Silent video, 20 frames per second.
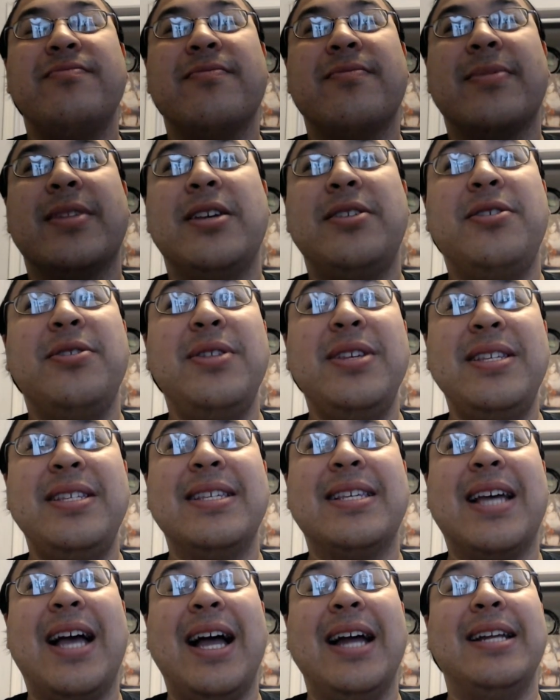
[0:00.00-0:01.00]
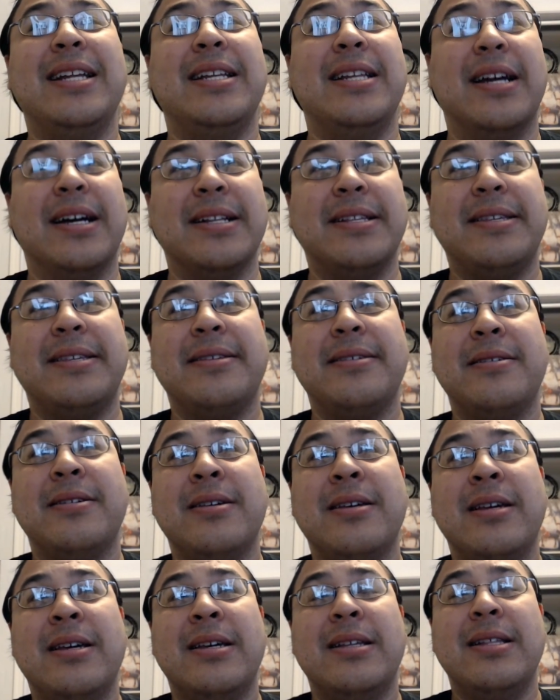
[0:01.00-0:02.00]
So this is kind of nuts.
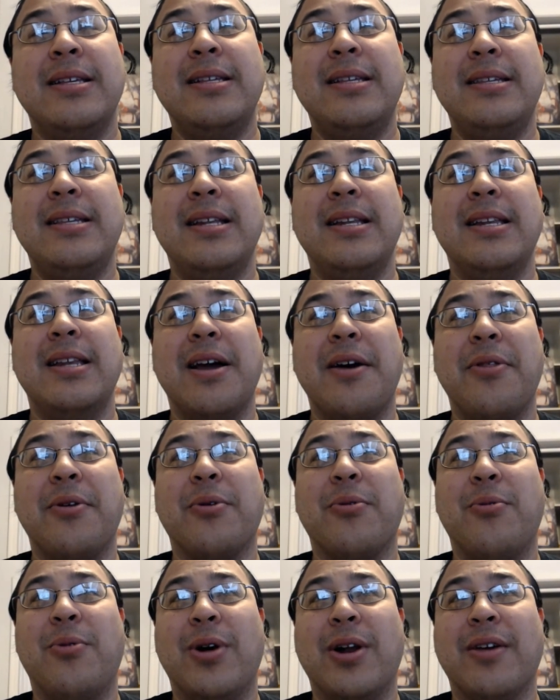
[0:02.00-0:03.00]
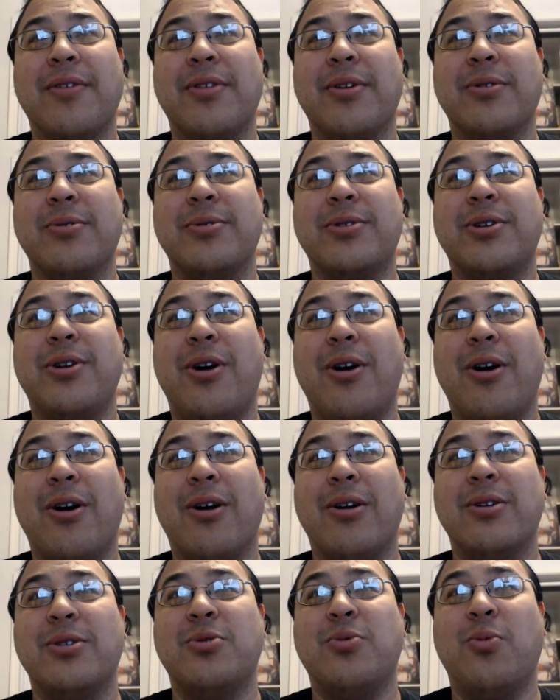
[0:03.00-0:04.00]
This is another one of those
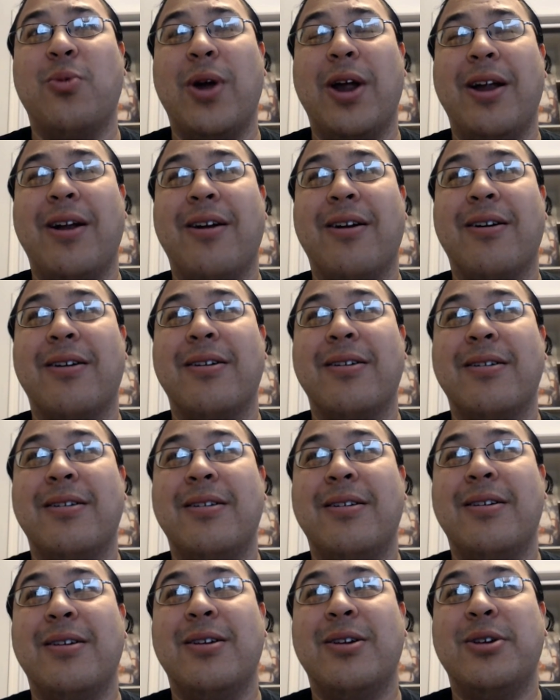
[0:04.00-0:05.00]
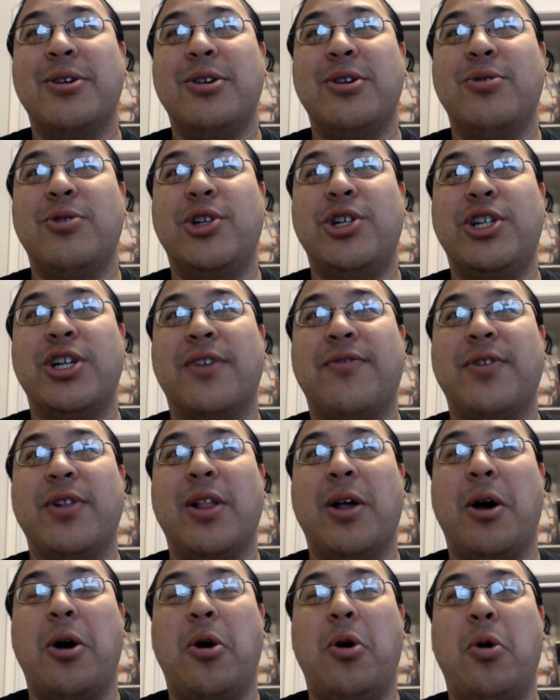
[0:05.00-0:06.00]
cards where you
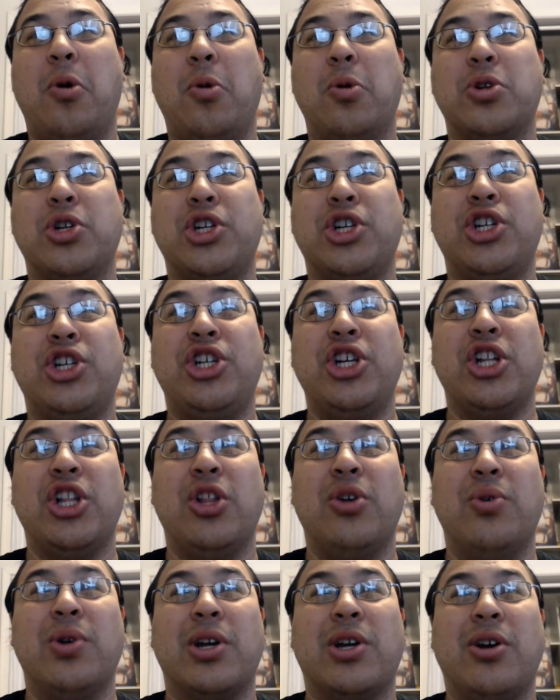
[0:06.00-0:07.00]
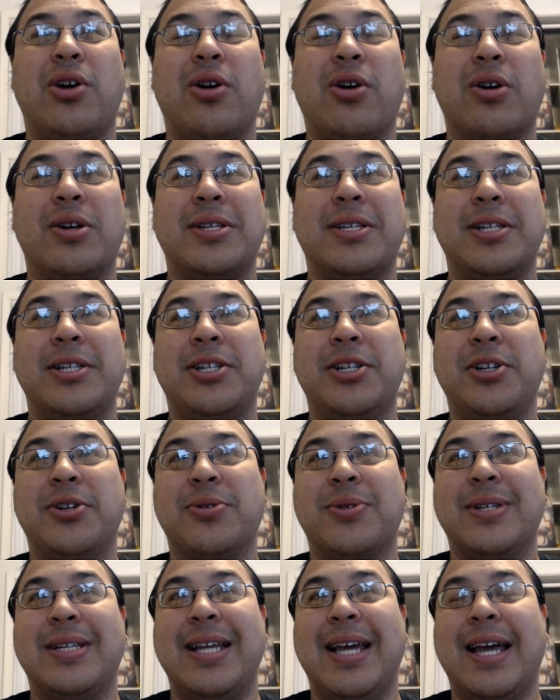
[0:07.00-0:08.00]
shuffle a whole shitload of cards into
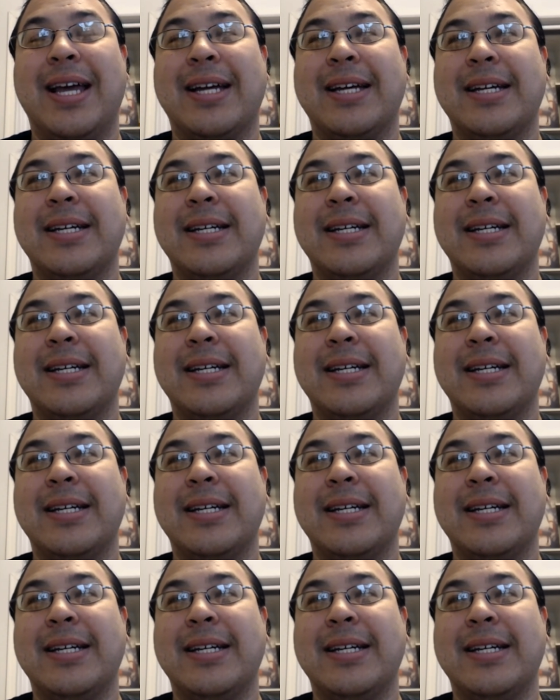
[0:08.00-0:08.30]
your deck.